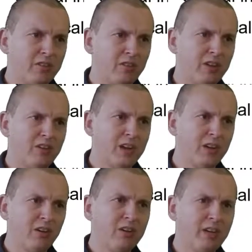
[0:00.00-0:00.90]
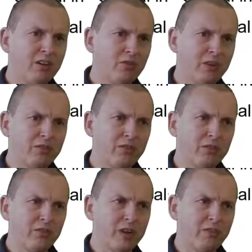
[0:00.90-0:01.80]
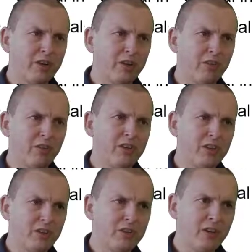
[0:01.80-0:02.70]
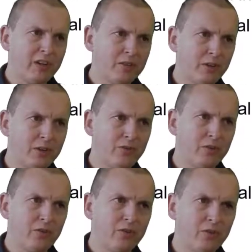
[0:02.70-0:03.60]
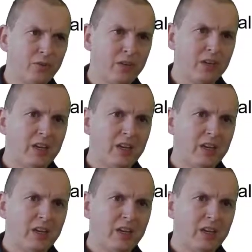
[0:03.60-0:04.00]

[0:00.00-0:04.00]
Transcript: You need the analog electronics for the driving, you need digital electronics for control,